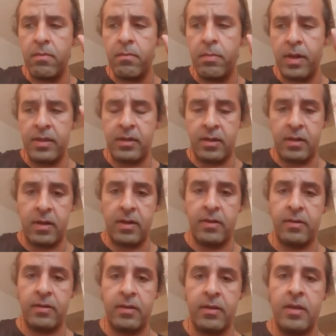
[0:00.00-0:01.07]
blood
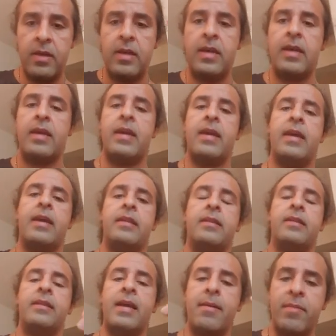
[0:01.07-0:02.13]
clot and
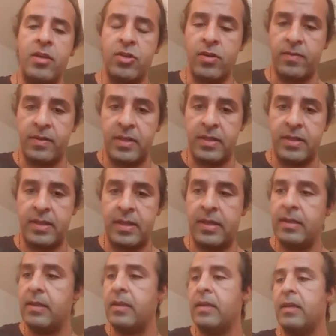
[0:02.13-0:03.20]
the damage of the
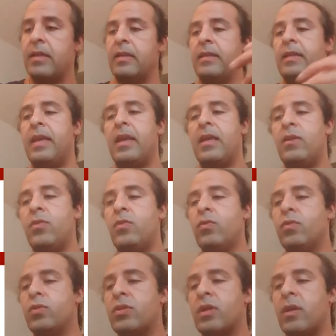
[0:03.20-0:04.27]
cell, they
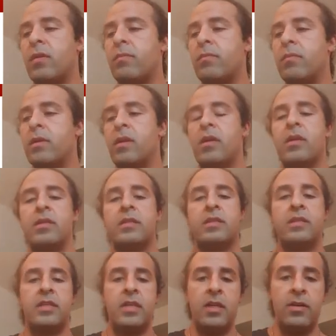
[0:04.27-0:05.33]
do some
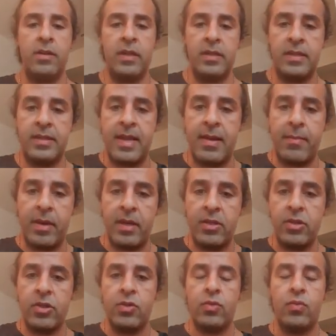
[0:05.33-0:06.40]
serious
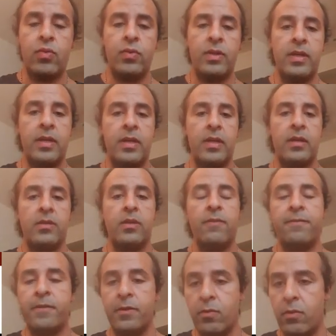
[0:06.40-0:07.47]
damage to the
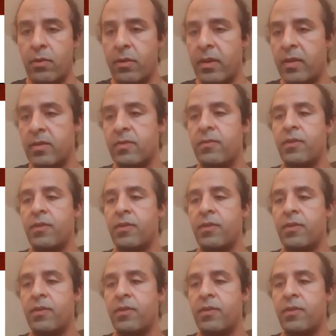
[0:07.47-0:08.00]
different organs.